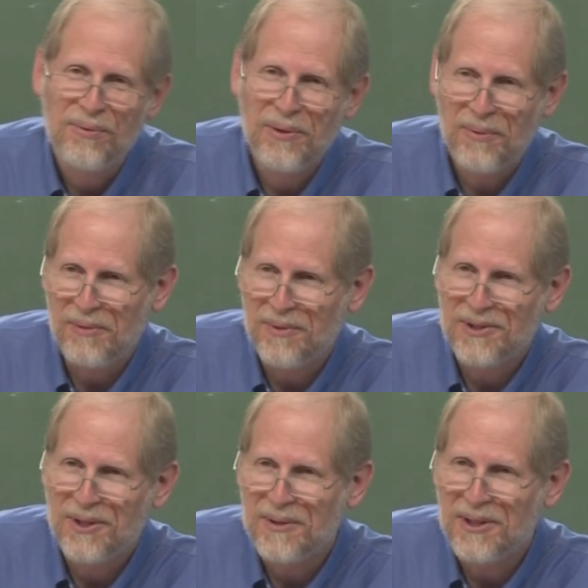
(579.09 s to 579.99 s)
with what
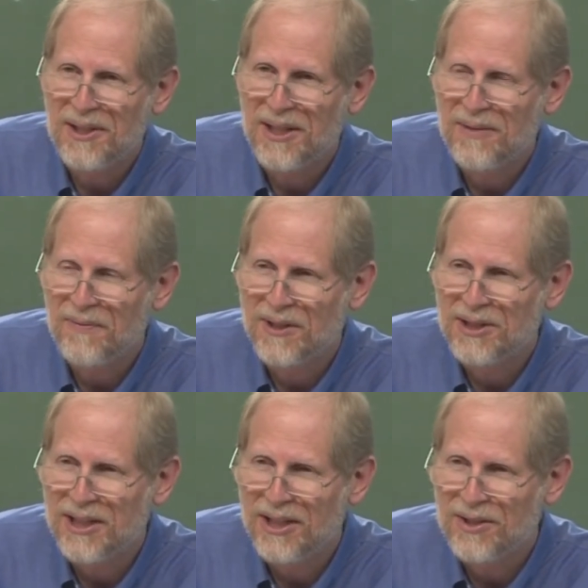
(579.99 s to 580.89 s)
was going on in the
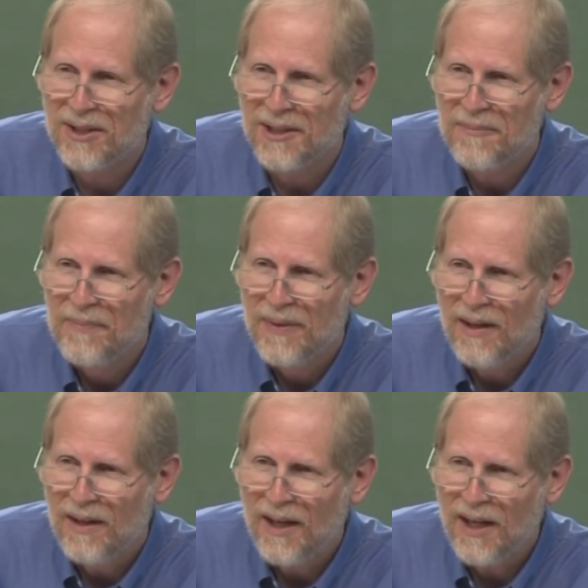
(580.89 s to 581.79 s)
first century.
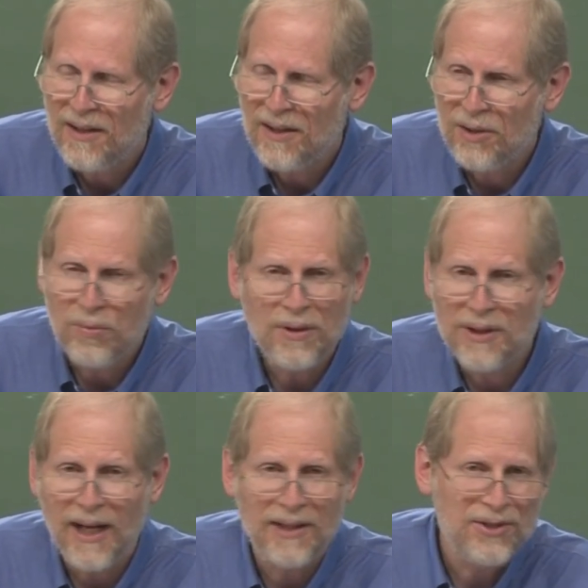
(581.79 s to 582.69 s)
And uh, the
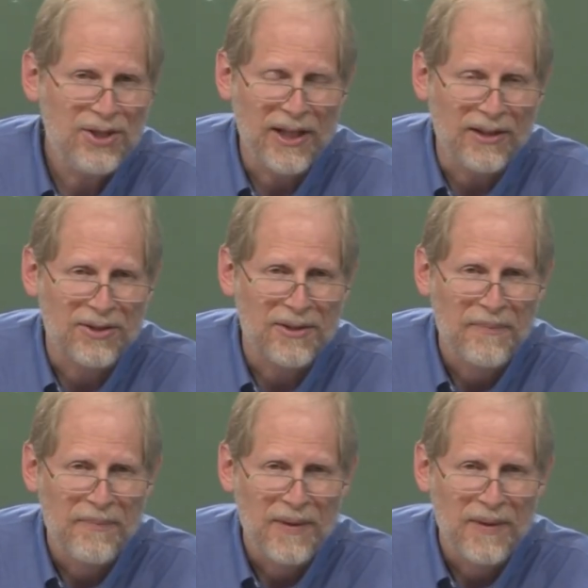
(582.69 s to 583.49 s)
world has changed.